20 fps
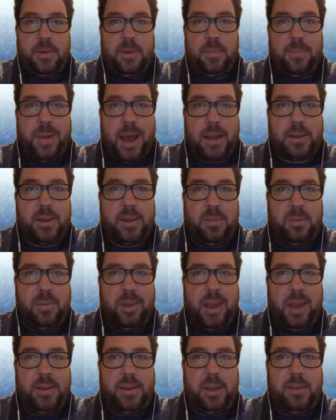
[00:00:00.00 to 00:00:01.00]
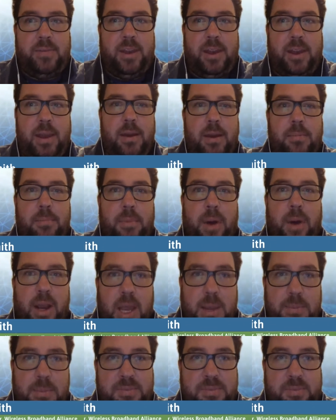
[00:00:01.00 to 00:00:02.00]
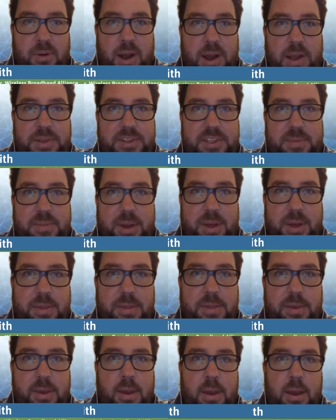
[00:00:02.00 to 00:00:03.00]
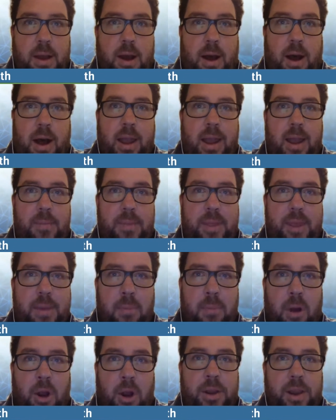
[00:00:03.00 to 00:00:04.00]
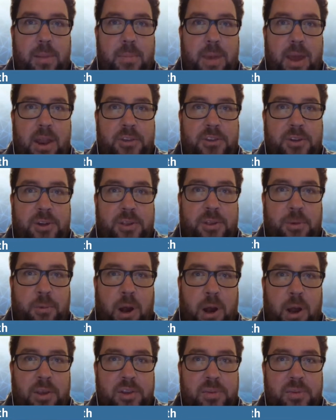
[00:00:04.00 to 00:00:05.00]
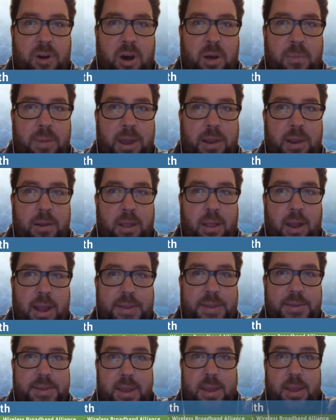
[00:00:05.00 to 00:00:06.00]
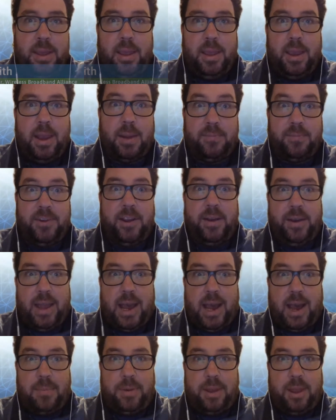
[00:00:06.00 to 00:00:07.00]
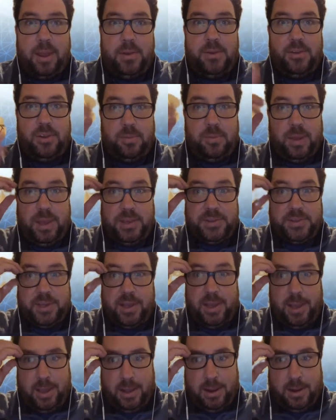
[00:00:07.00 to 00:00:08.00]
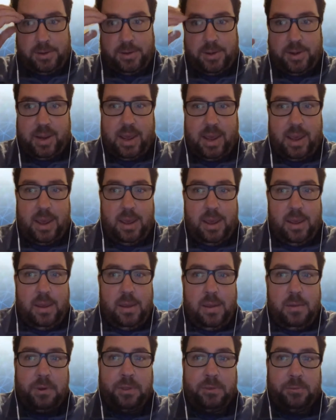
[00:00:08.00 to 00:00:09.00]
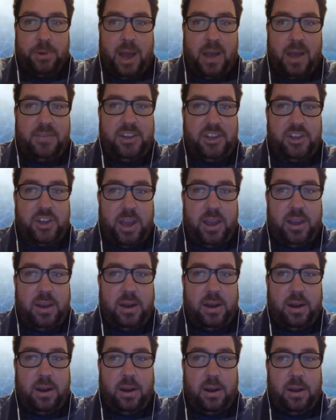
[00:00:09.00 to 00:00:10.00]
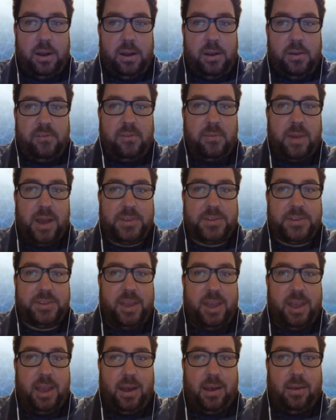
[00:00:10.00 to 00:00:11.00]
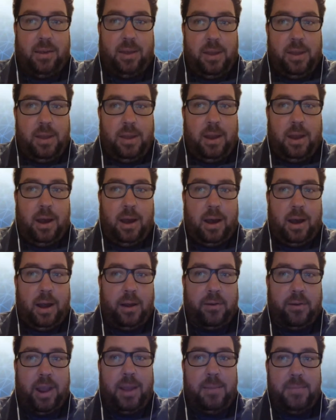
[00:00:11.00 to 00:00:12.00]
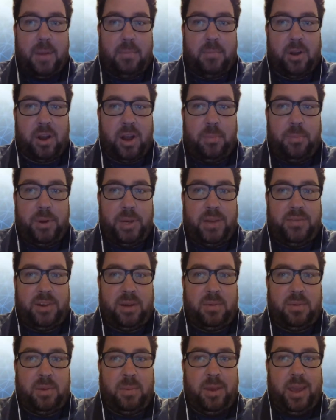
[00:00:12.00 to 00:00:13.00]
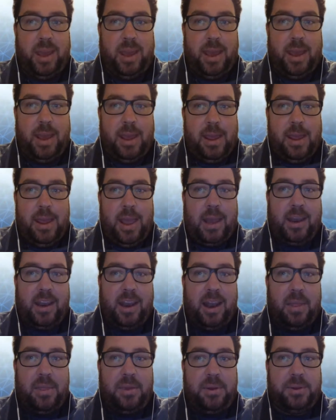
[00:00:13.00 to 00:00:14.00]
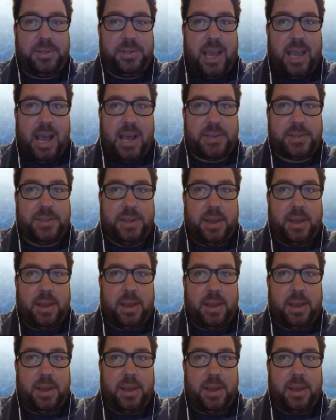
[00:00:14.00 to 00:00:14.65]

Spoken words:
to WBA TV. My name is Brian Smith. I am the marketing manager at the Wireless Broadband Alliance, and I'm very happy to be sitting here today with Ravi Shankar from STL, a great member company of WBA and an enthusiastic